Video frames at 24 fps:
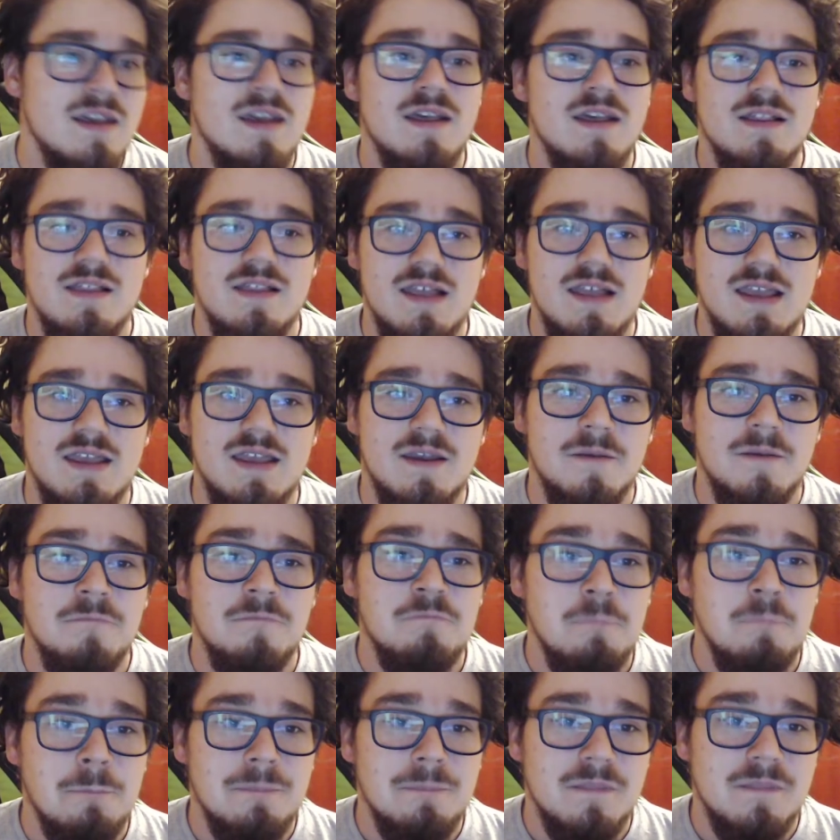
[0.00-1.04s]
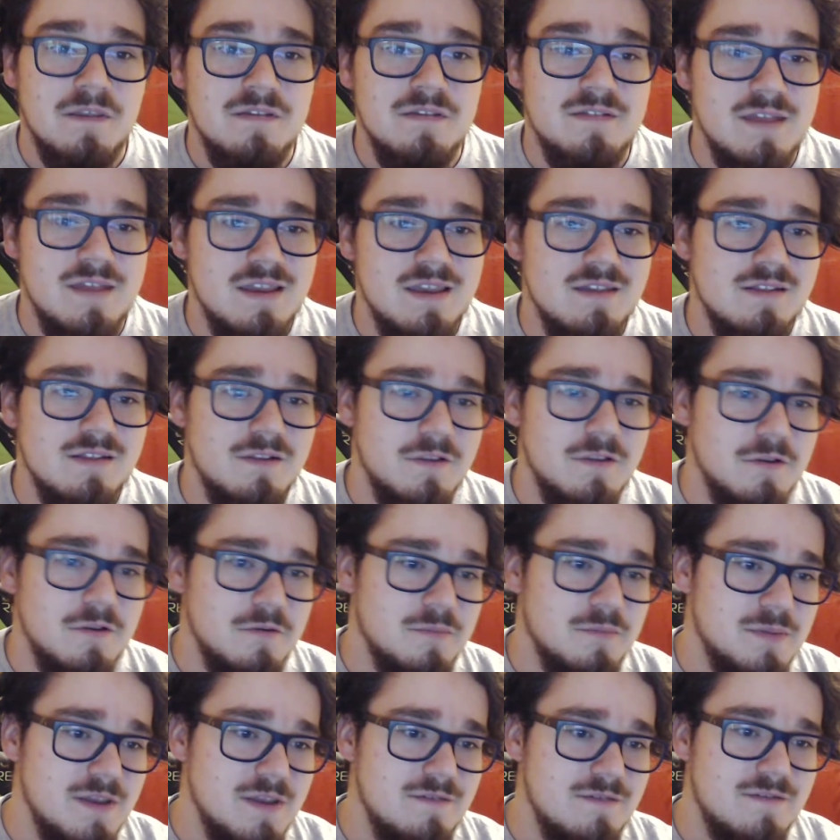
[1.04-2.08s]
Like, this thing is a little
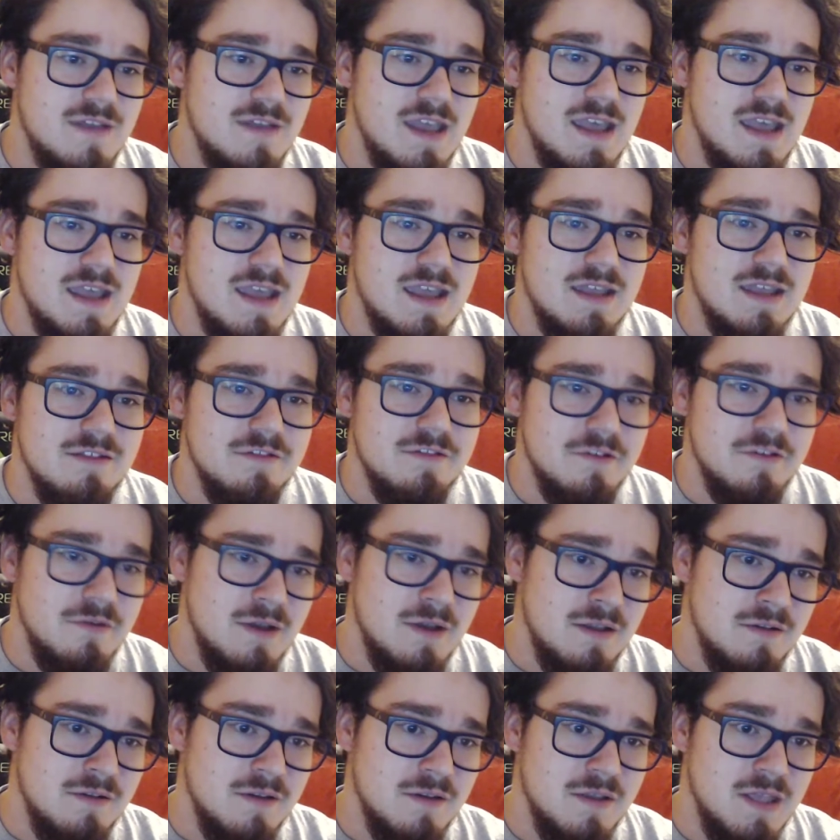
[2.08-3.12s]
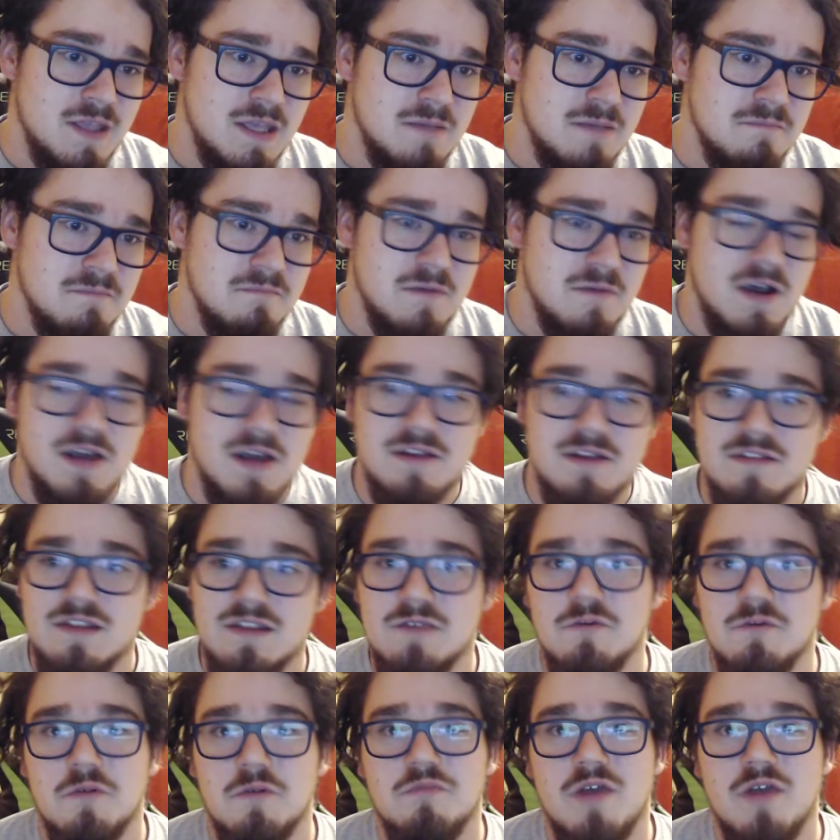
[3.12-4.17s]
beefcake, and so it honestly
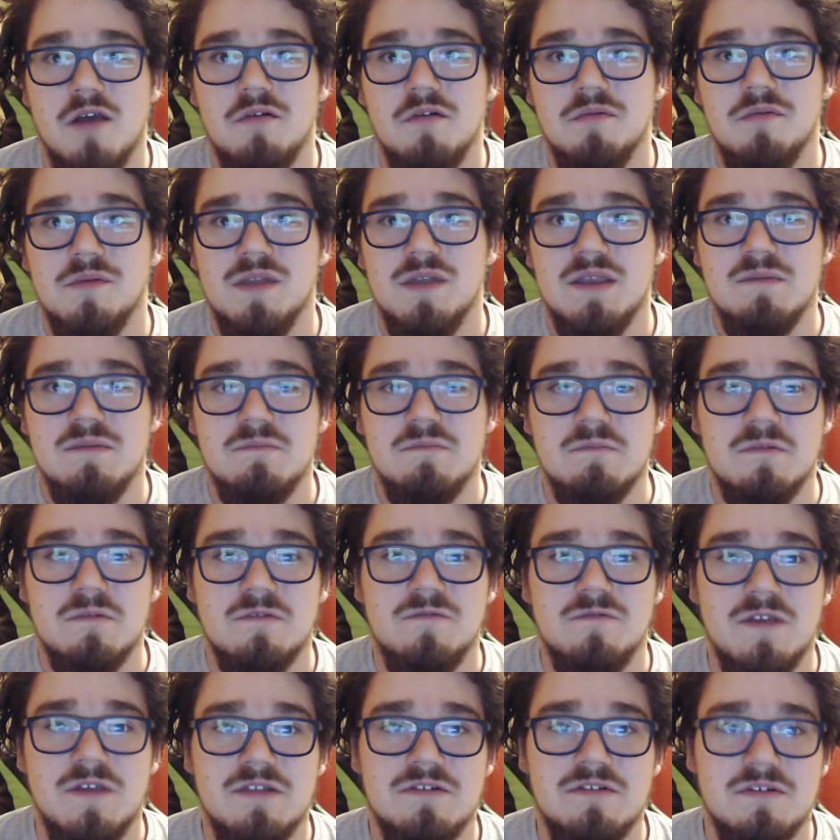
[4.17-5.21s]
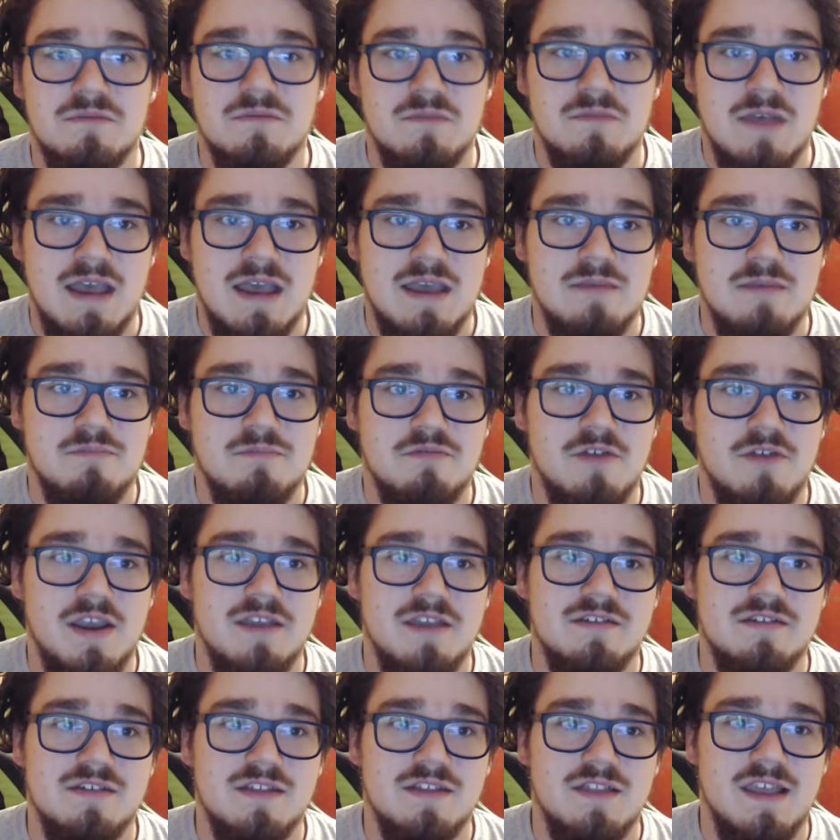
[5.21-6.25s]
will probably fetch a high price.
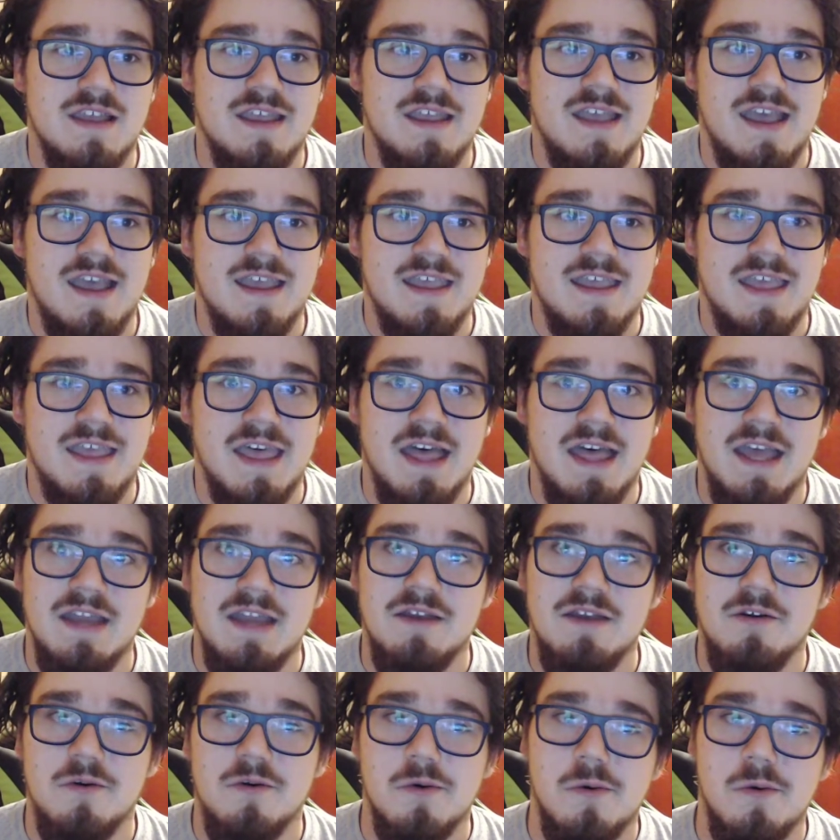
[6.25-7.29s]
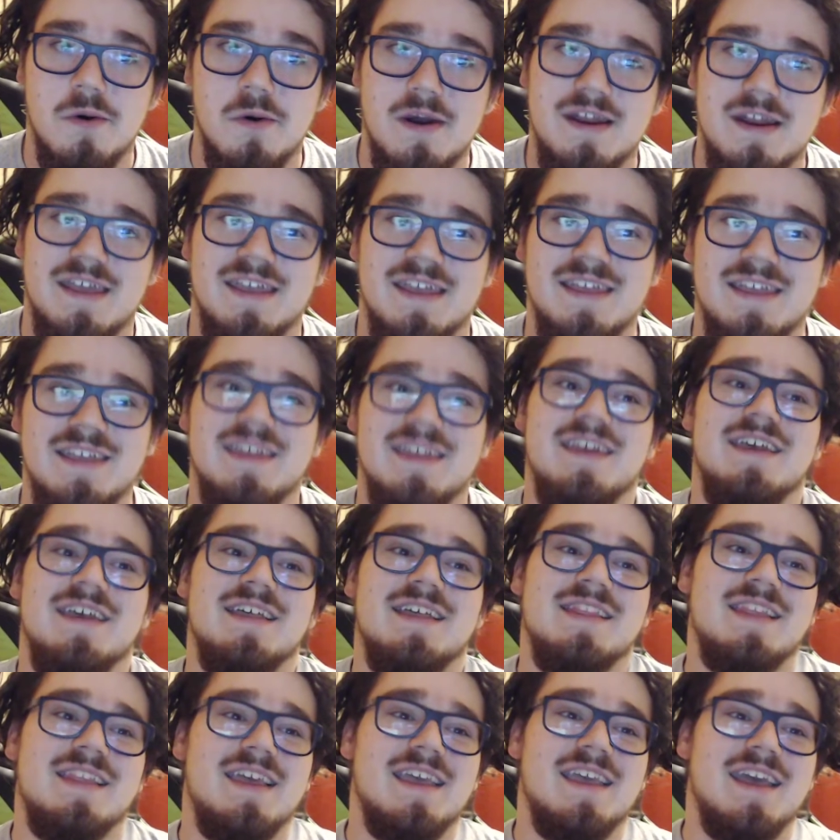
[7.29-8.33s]
And, like, I kind of want it.
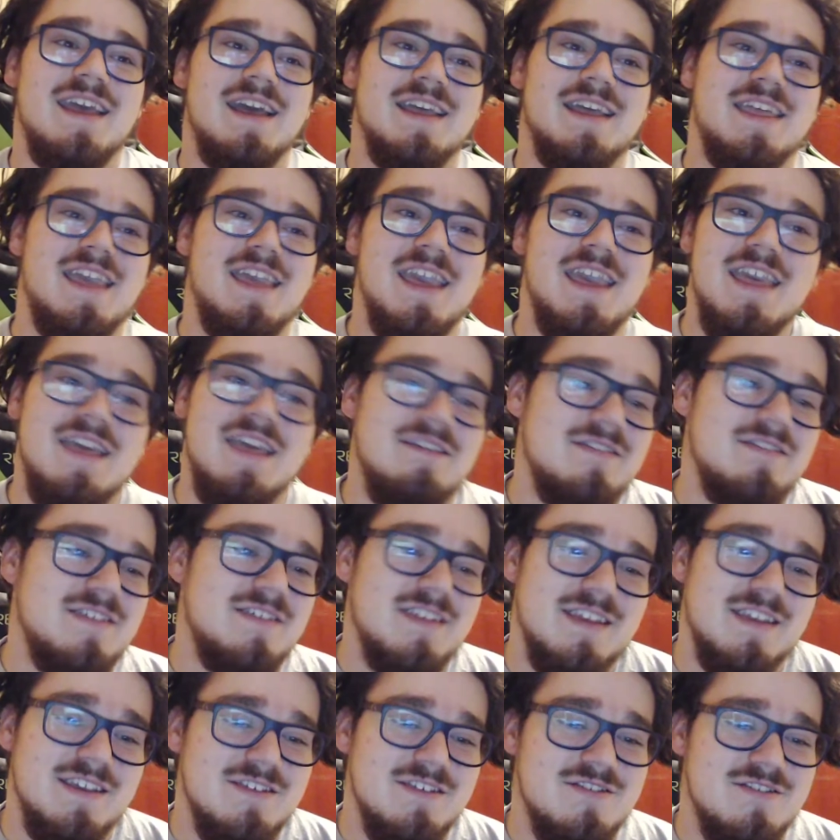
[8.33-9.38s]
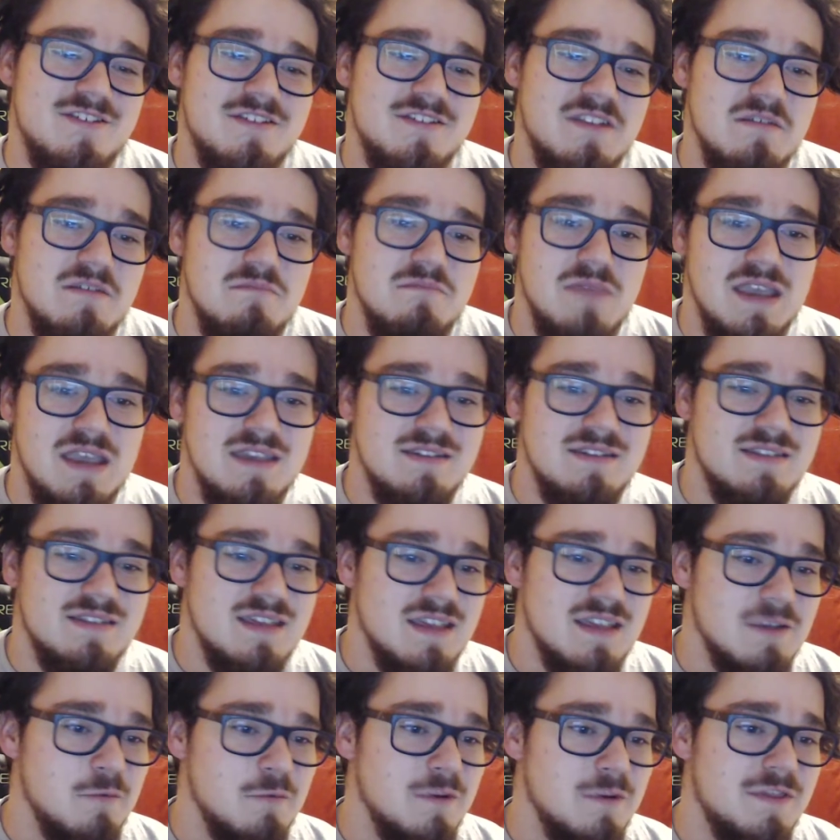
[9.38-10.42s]
Like, KFC is just
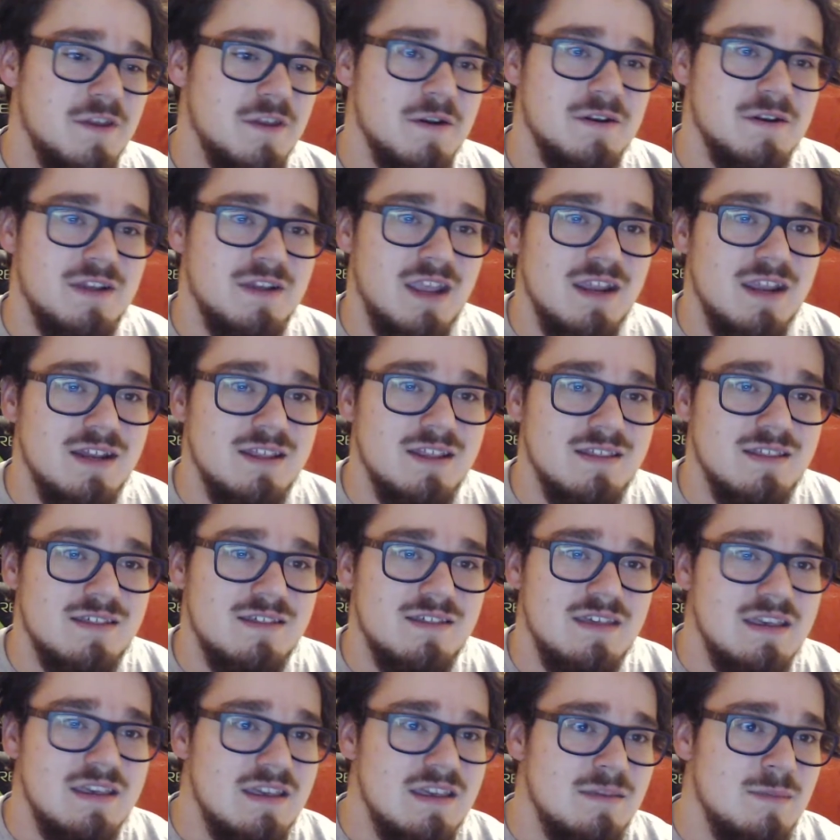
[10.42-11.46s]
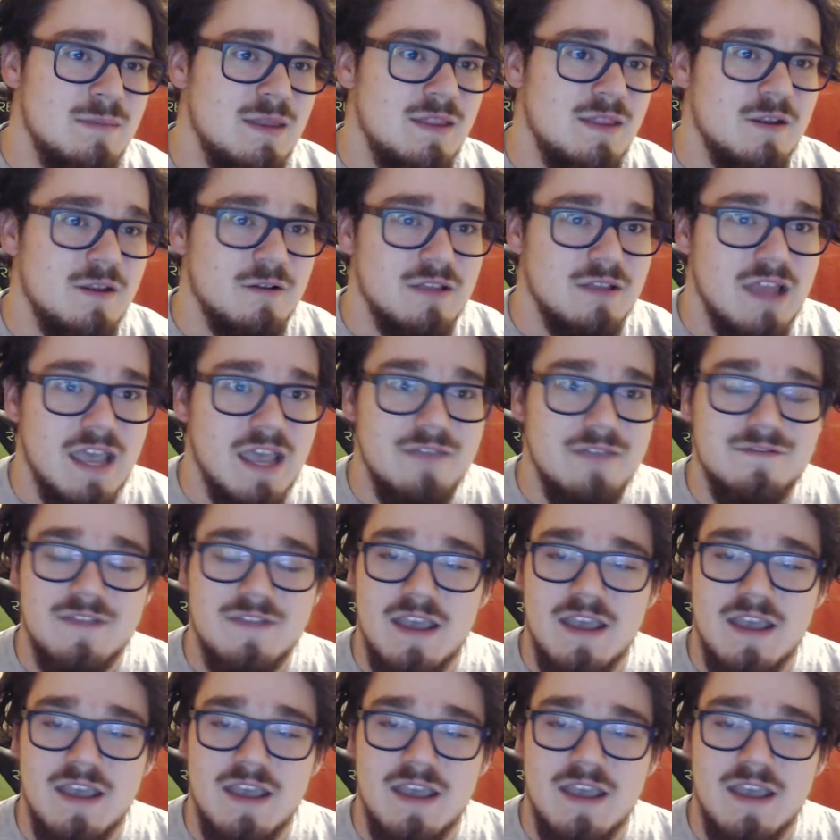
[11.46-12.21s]
amazing with their dating sim and their Lifetime